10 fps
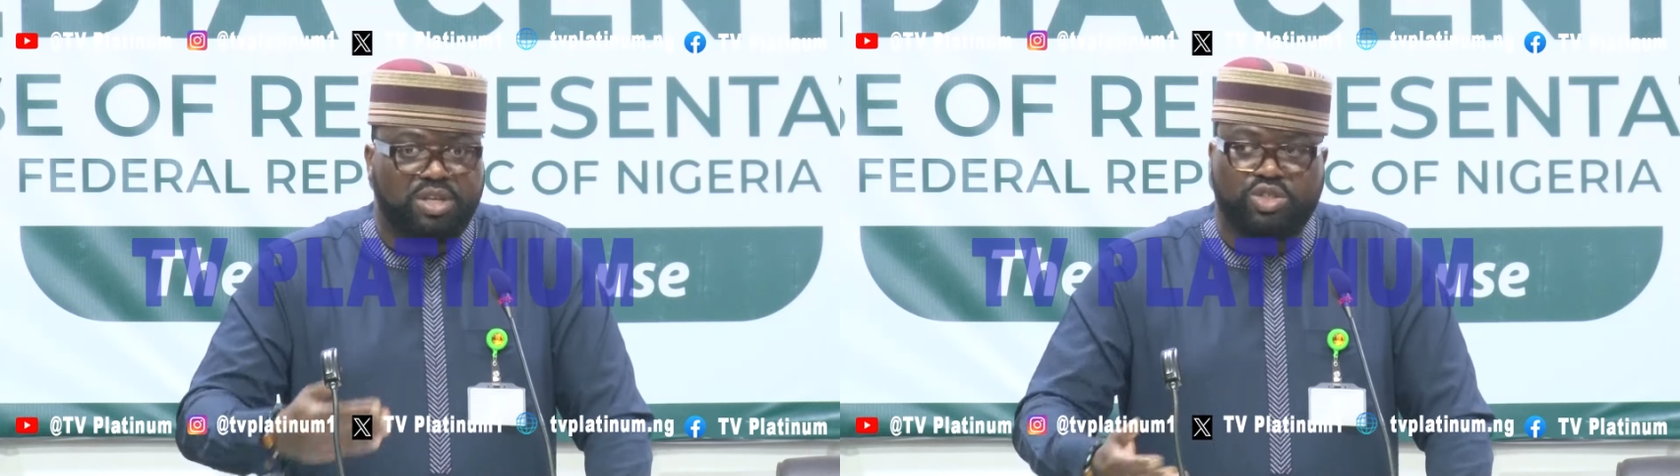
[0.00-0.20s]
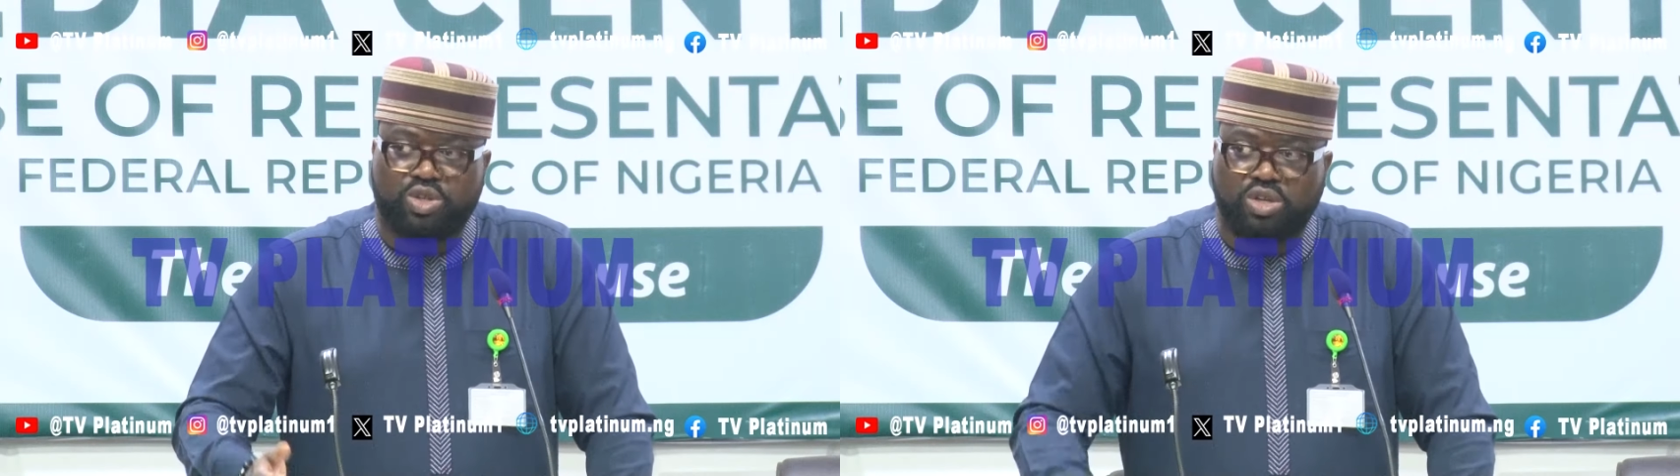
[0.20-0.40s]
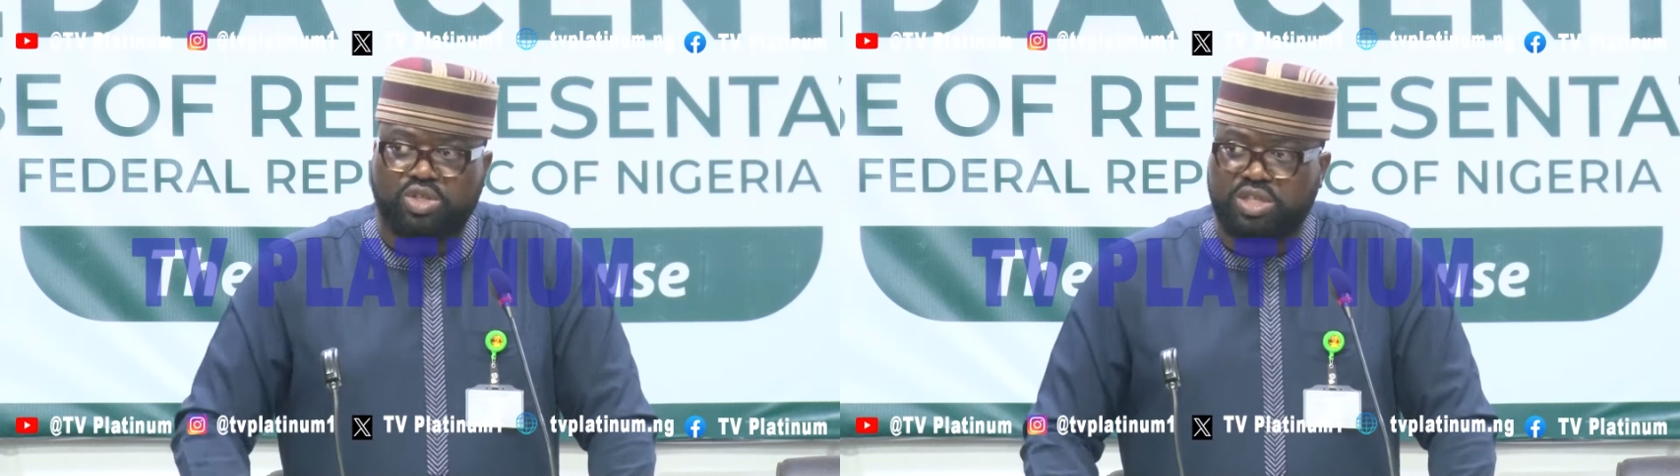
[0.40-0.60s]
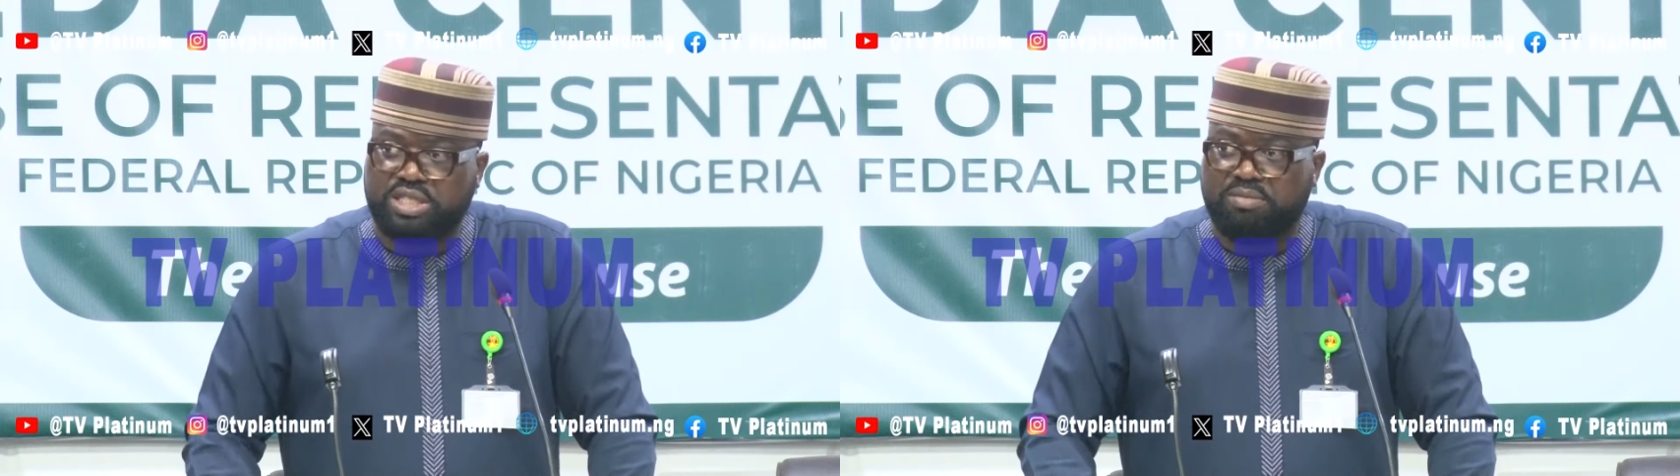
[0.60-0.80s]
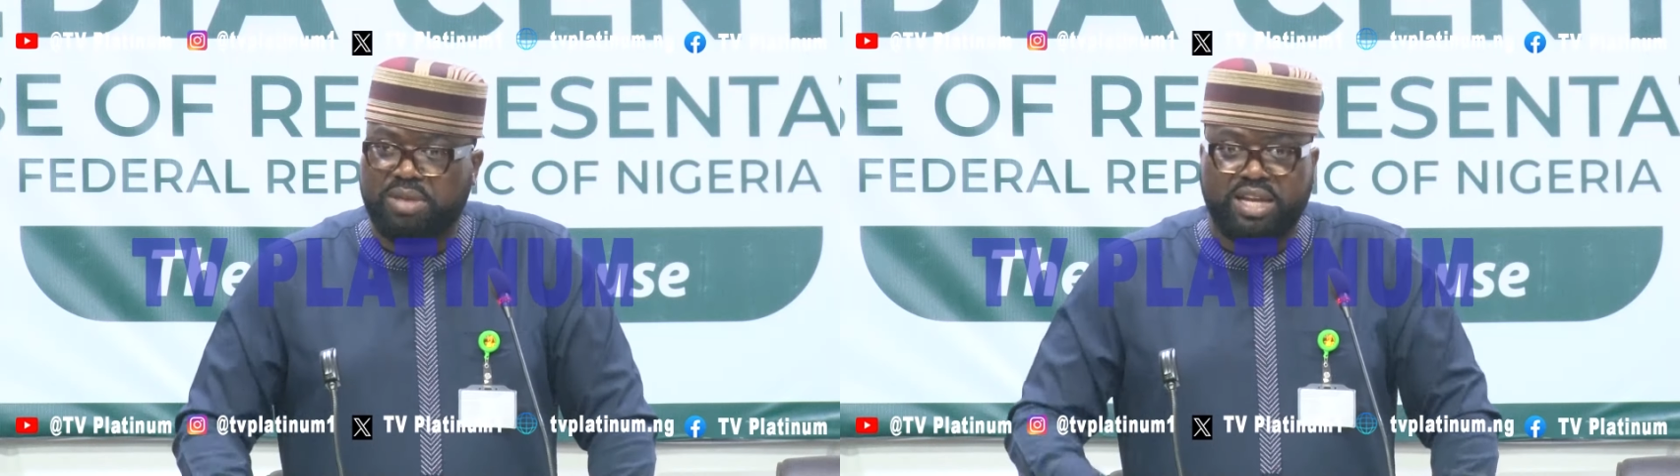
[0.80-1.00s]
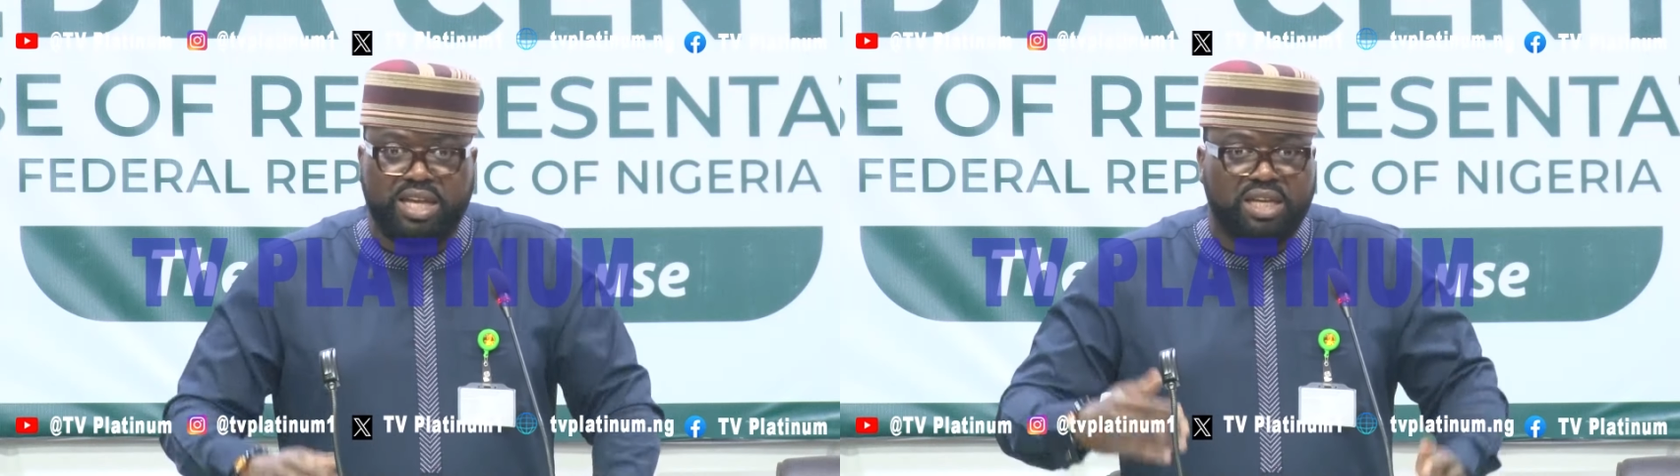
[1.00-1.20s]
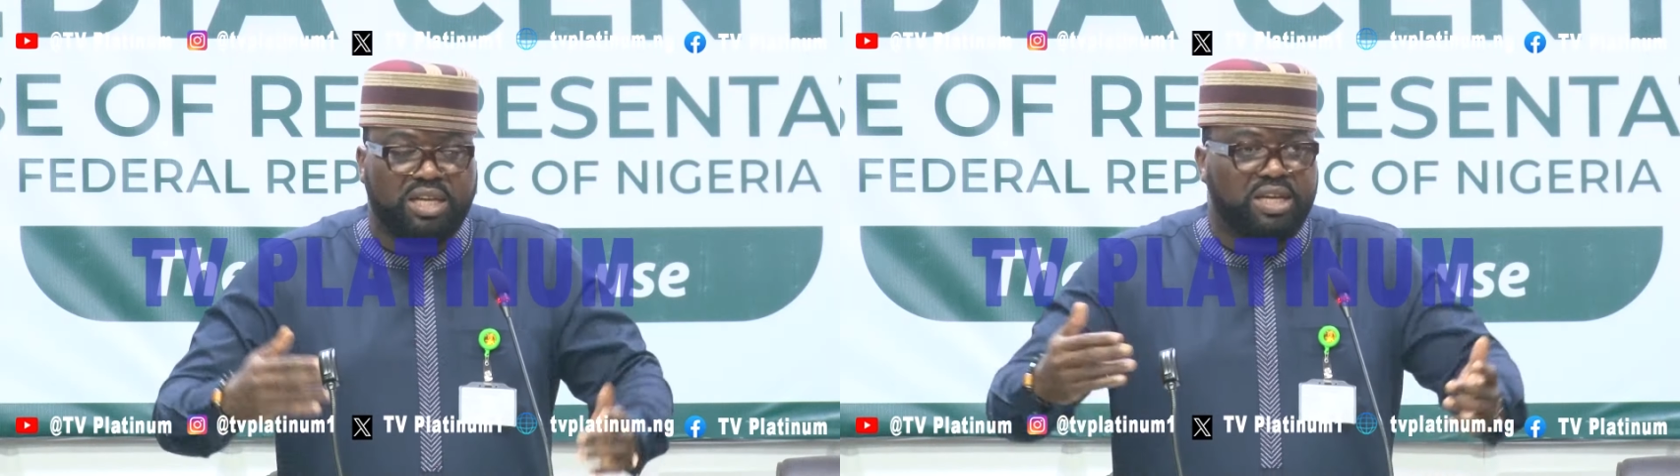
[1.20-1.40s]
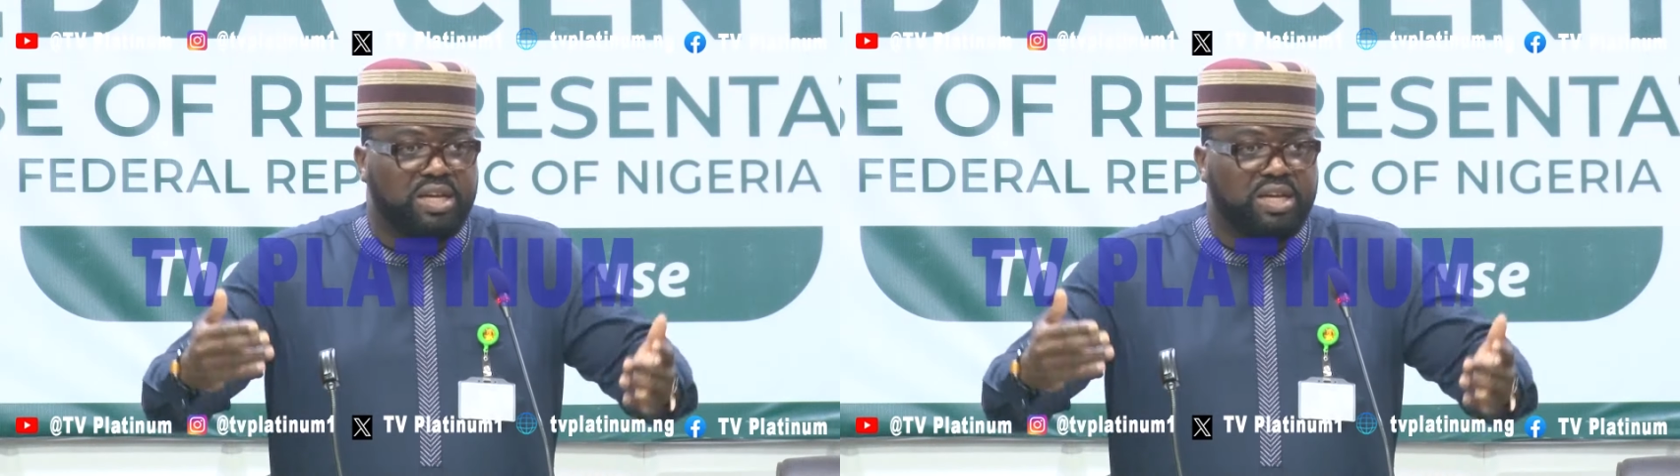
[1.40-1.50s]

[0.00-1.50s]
instructions in many,